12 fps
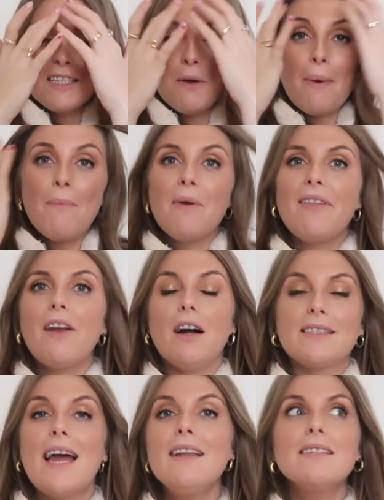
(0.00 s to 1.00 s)
So I went with
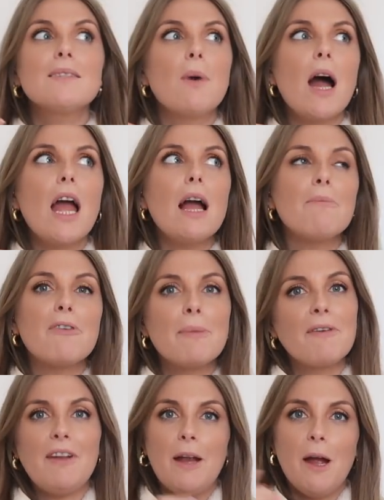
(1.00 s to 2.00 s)
NARS, hence why I'm
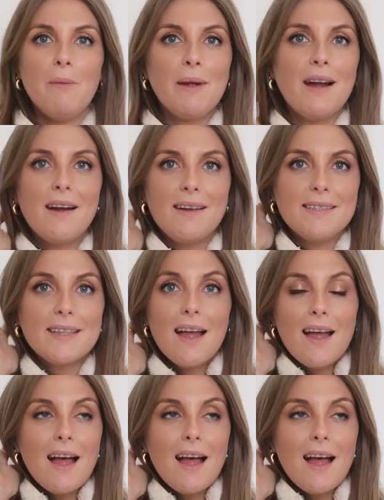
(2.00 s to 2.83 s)
filming the video because,